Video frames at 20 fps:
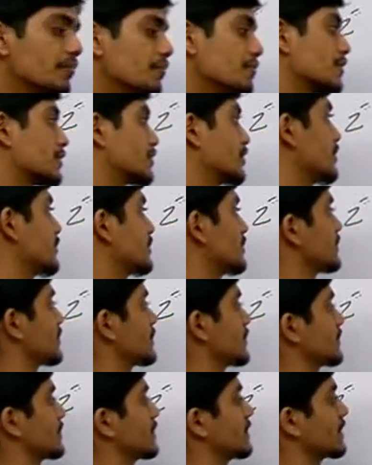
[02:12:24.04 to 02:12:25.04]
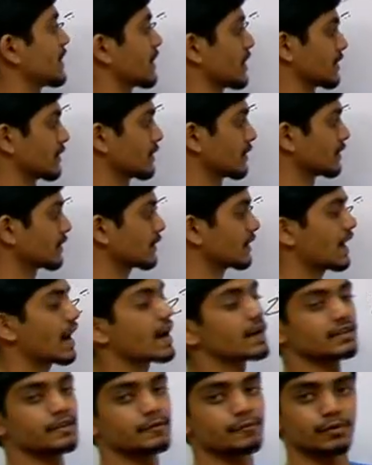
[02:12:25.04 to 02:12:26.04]
because this is a ring
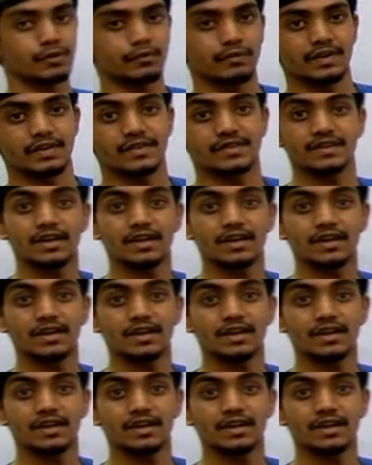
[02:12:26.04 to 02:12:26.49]
and it prevents